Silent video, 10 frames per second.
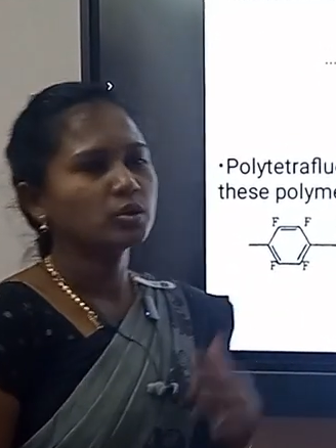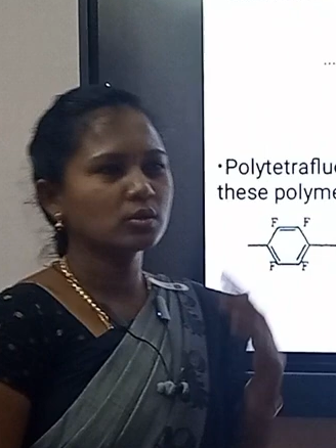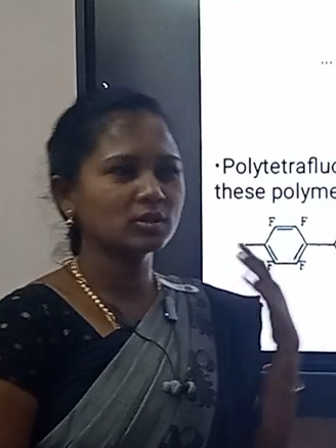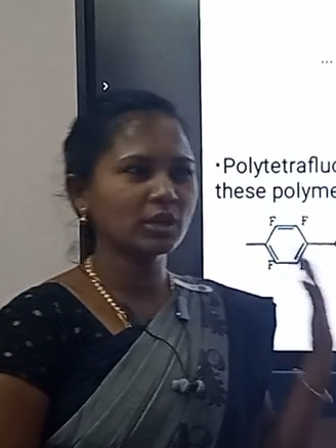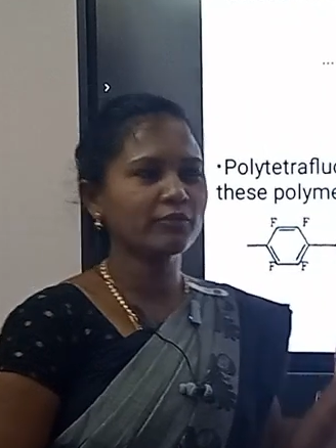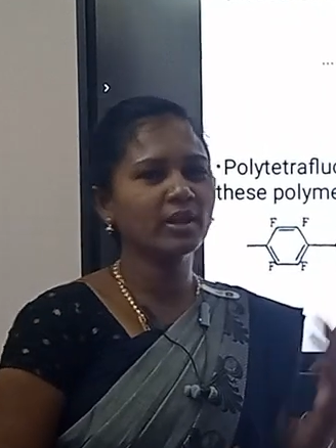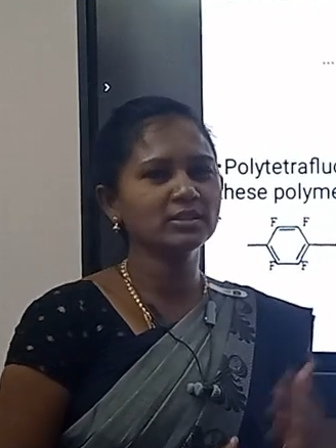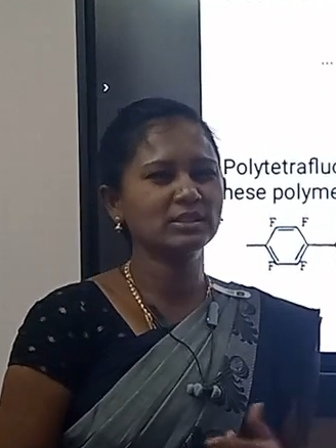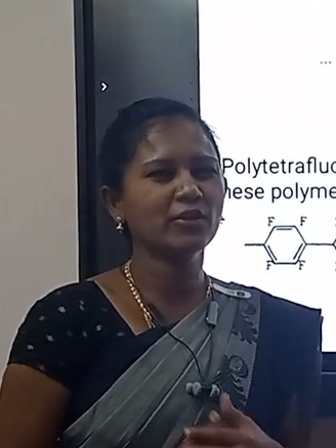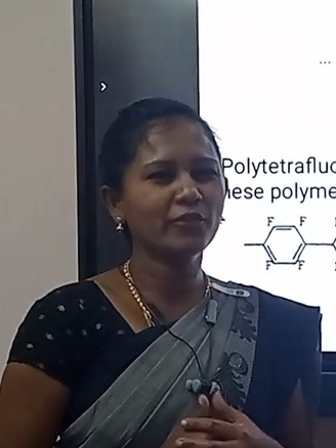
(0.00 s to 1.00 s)
So
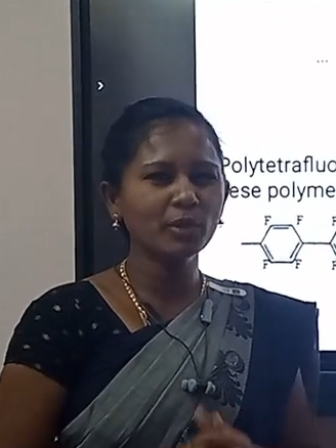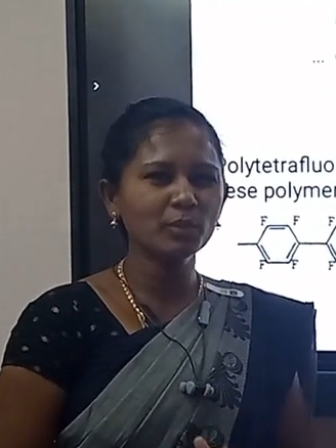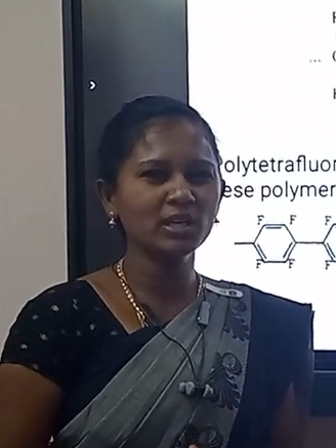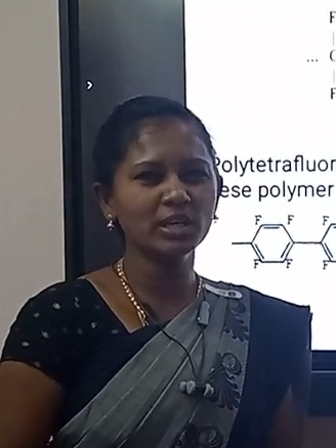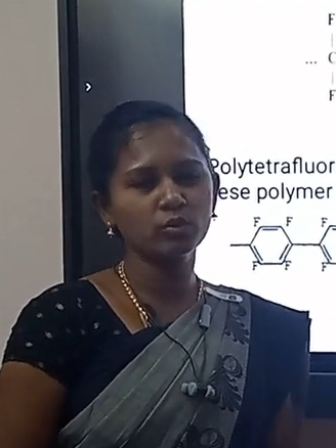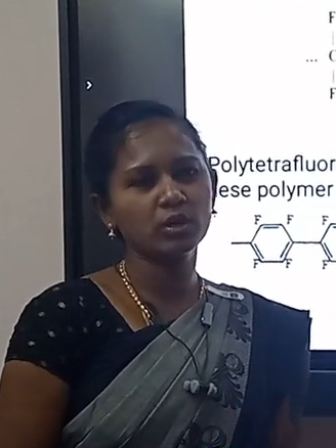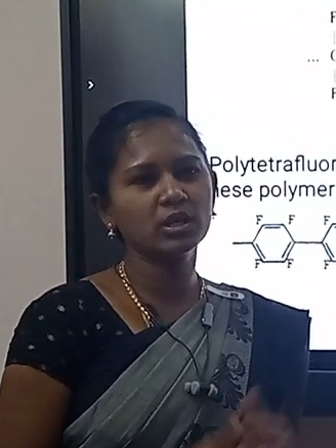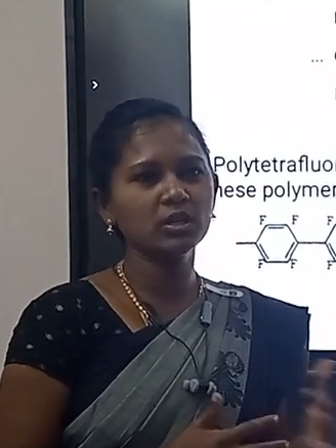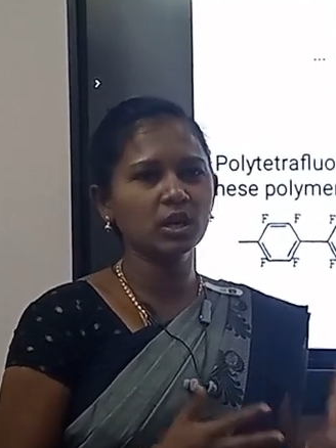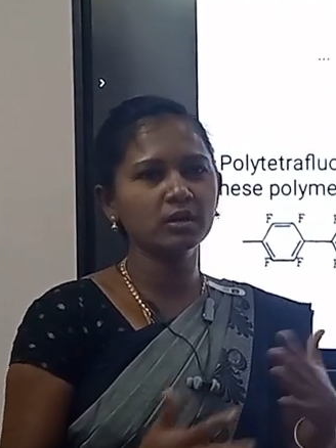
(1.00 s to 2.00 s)
Teflon is a familiar one
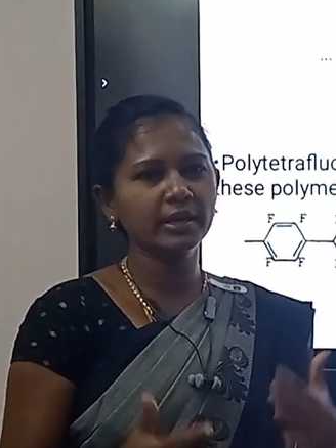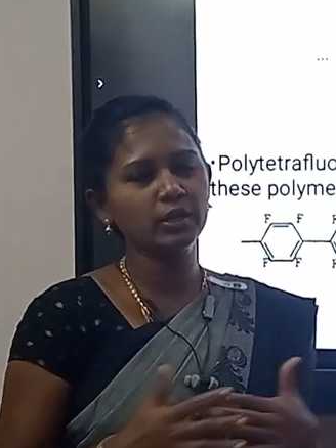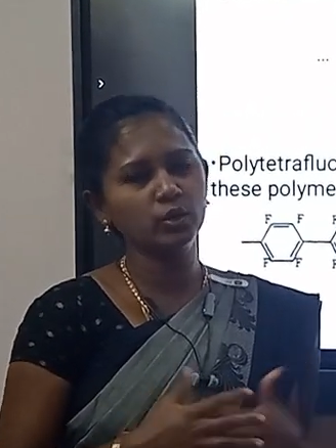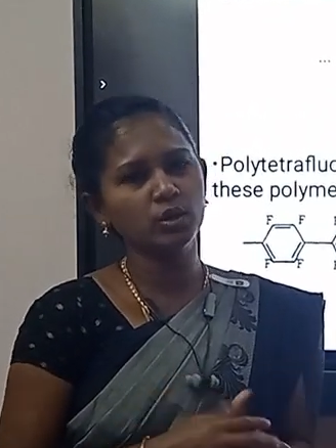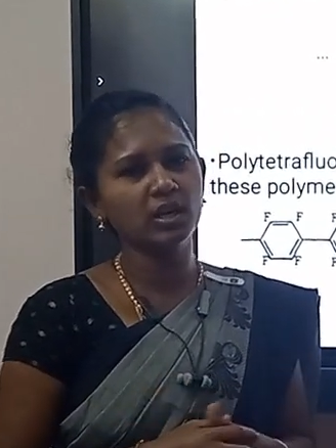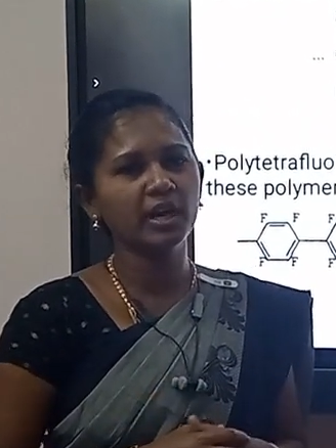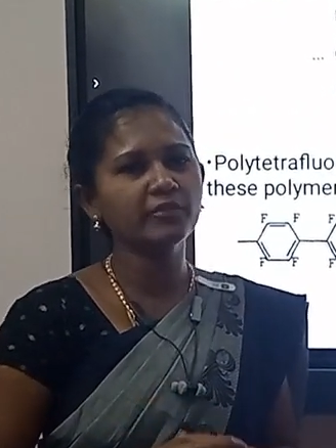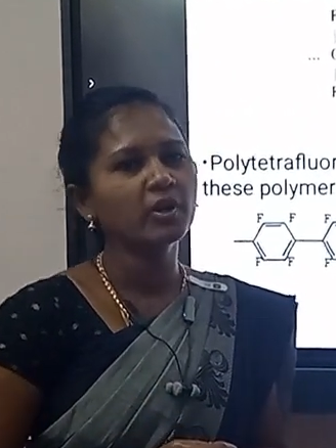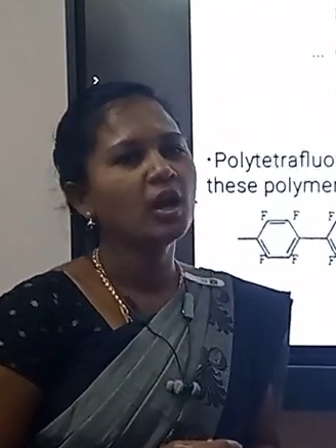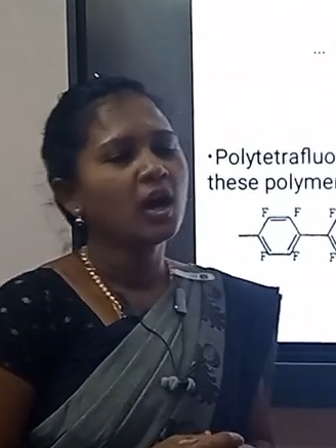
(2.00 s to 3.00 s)
in our day-to-day life.